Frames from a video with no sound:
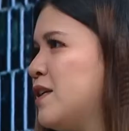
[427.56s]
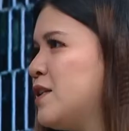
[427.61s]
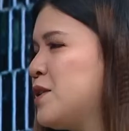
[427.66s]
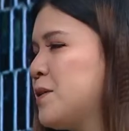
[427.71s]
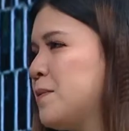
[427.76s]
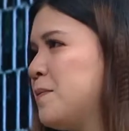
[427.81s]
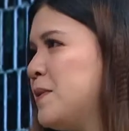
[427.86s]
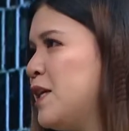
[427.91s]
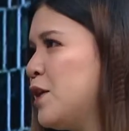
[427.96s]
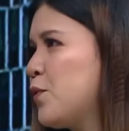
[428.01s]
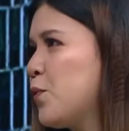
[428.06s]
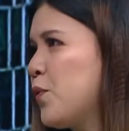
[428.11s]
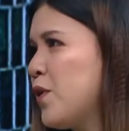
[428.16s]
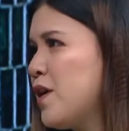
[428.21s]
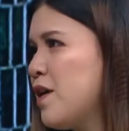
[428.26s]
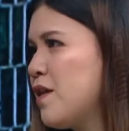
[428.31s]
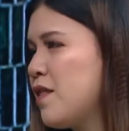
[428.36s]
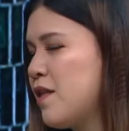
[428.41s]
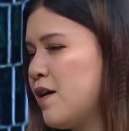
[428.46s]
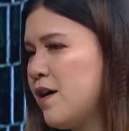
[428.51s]
to meet
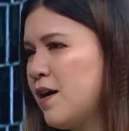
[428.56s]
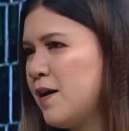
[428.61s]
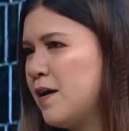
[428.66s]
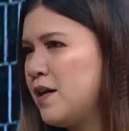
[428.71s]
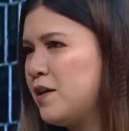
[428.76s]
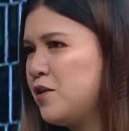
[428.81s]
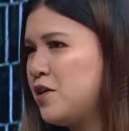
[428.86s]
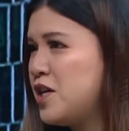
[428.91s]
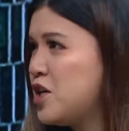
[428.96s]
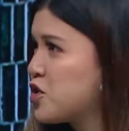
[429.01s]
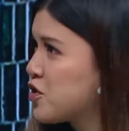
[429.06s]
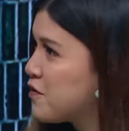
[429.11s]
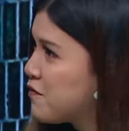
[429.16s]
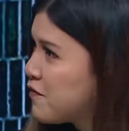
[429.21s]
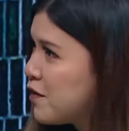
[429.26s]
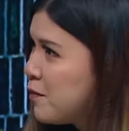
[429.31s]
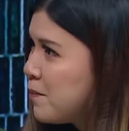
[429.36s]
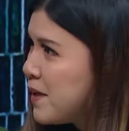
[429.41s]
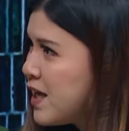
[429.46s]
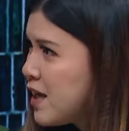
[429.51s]
with Indonesian
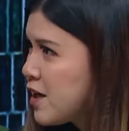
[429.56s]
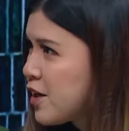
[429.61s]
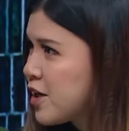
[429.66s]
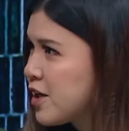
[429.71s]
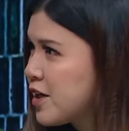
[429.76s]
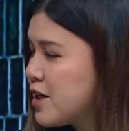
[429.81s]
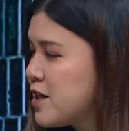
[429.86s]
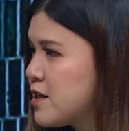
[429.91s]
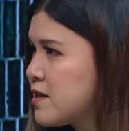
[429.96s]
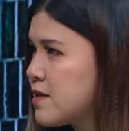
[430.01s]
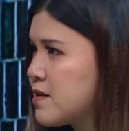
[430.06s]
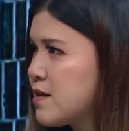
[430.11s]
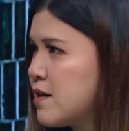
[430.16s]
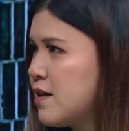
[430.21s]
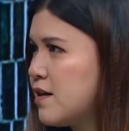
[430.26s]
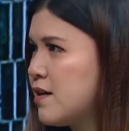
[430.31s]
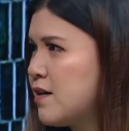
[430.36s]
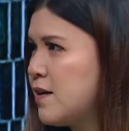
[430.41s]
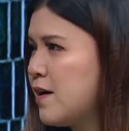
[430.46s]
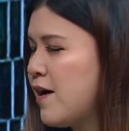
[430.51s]
filmmakers
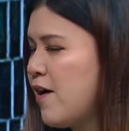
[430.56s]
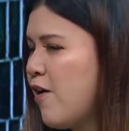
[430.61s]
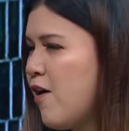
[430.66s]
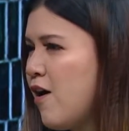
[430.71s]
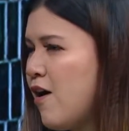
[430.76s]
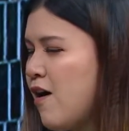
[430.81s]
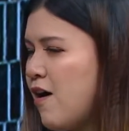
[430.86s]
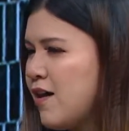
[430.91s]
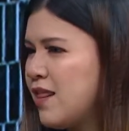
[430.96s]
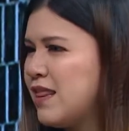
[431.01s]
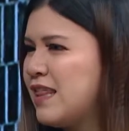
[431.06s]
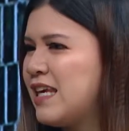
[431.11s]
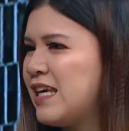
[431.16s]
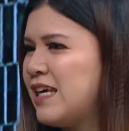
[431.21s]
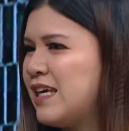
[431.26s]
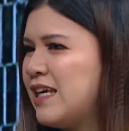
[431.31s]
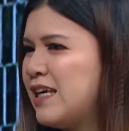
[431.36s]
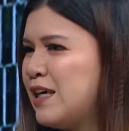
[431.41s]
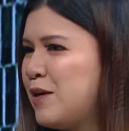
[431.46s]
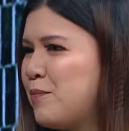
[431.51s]
on
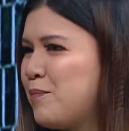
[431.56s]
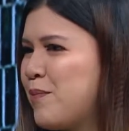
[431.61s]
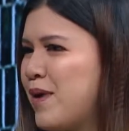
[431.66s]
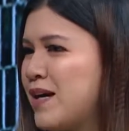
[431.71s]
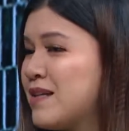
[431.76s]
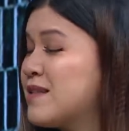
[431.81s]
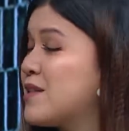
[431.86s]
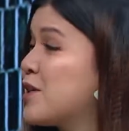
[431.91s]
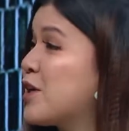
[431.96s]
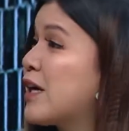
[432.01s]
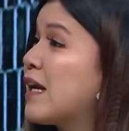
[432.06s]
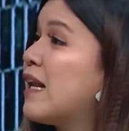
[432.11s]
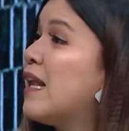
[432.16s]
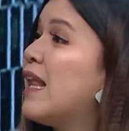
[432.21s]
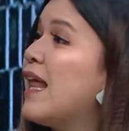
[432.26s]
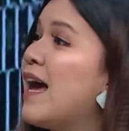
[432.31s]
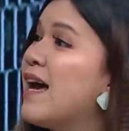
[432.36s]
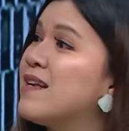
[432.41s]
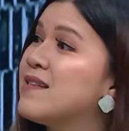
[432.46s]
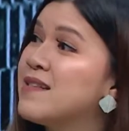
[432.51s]
the master
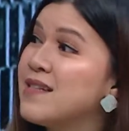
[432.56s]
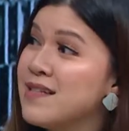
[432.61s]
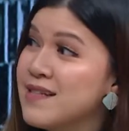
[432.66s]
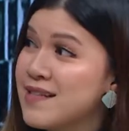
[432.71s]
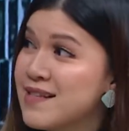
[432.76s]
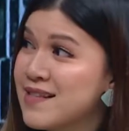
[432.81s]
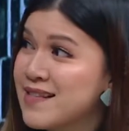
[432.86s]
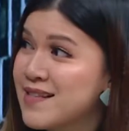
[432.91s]
classes,